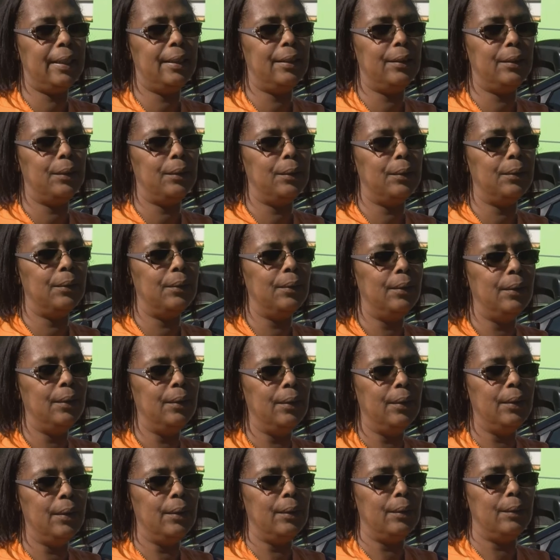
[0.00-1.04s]
didn't know
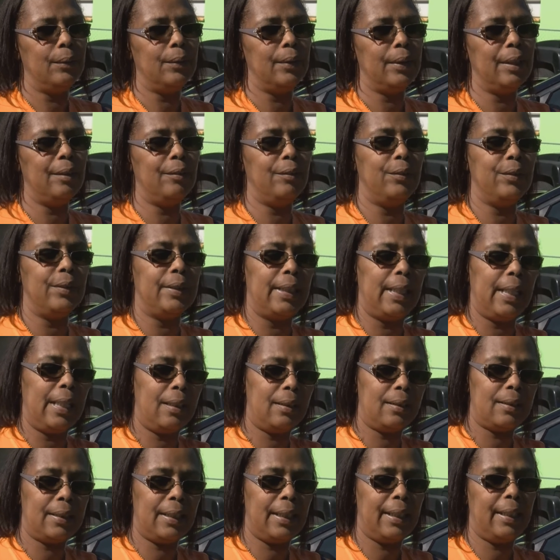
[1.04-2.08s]
if it was
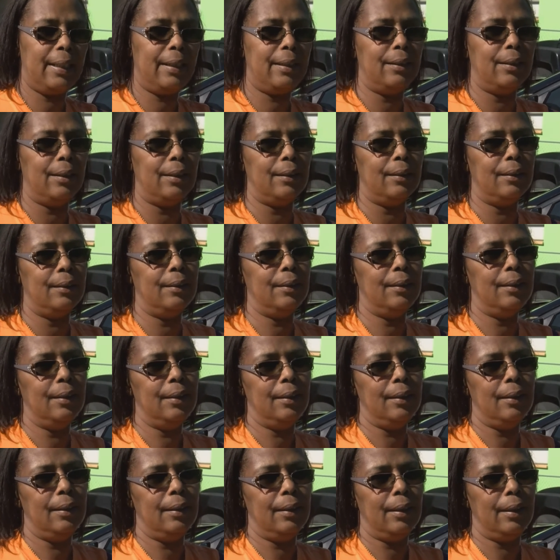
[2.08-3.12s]
outside or
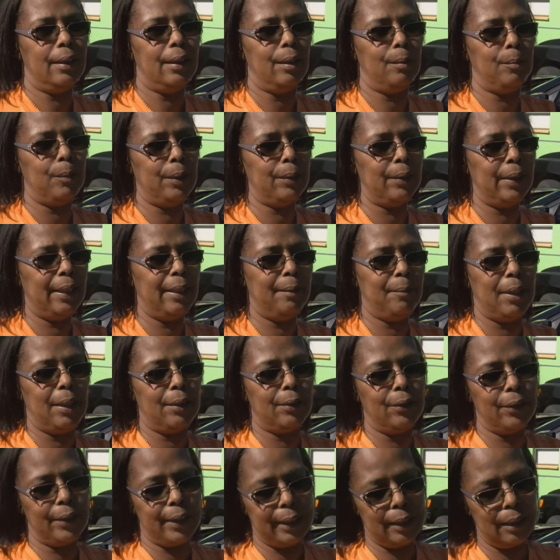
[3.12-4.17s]
am I, am I gonna
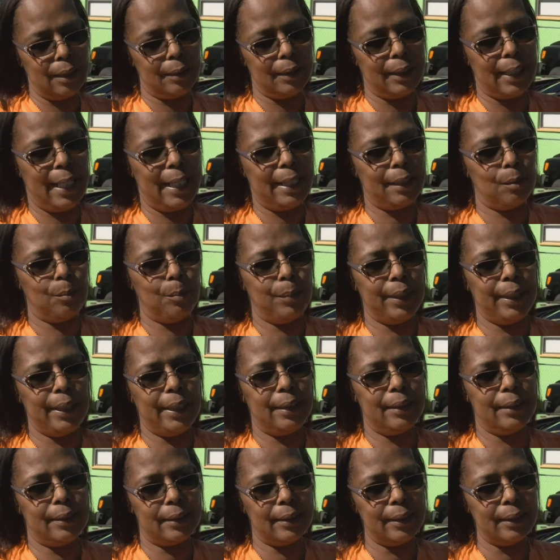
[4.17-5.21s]
get out the bed and
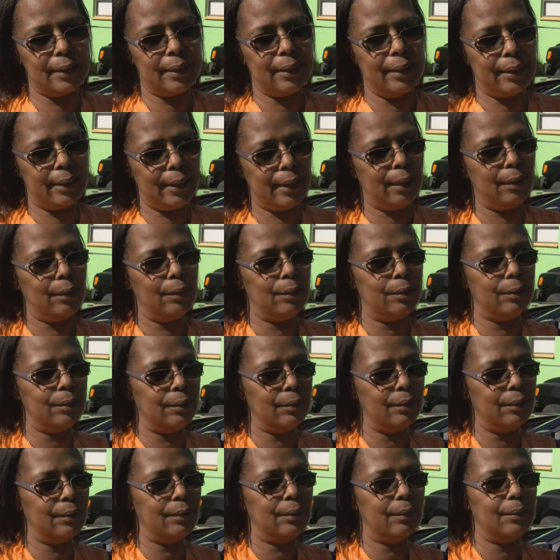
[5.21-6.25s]
see something I
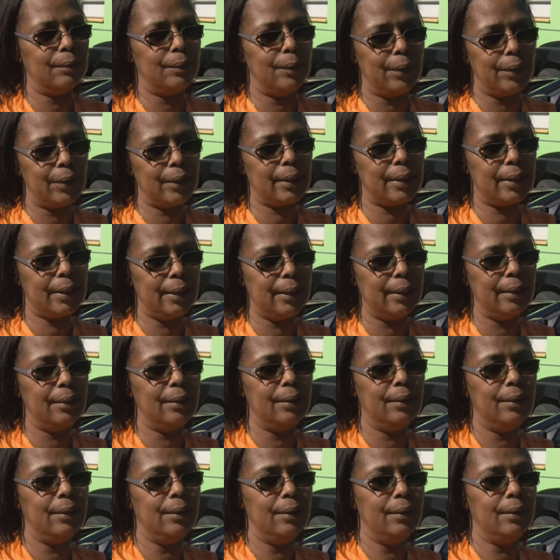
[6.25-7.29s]
don't want to see?
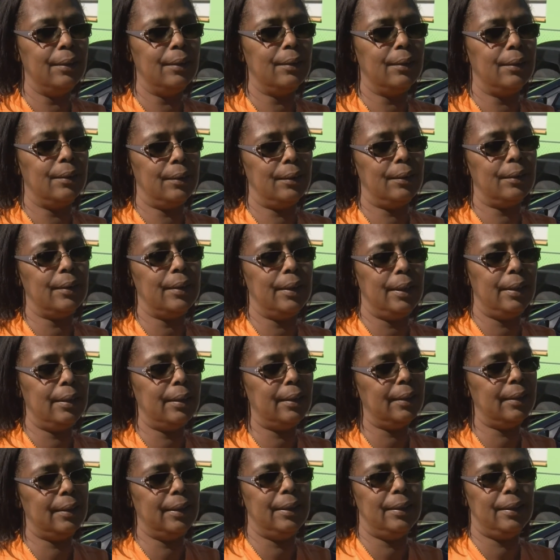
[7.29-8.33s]
Yeah, it's,
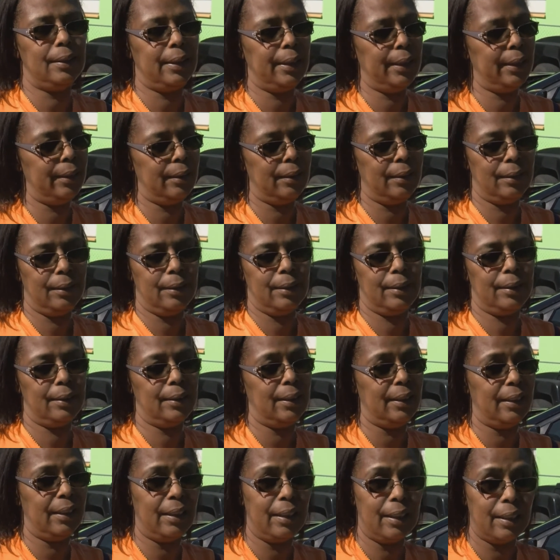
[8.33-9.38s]
it scared the
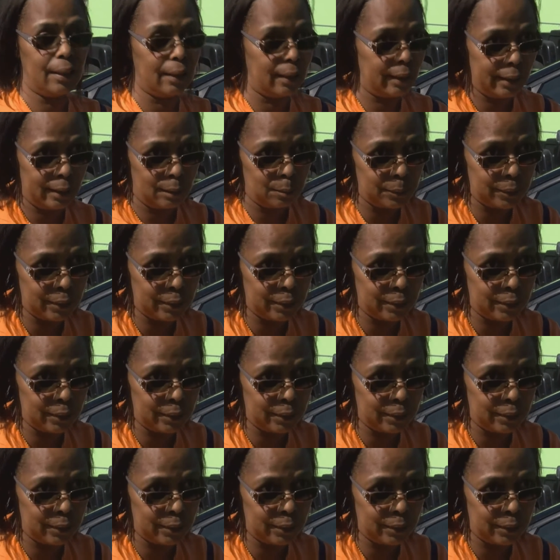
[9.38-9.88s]
hell out of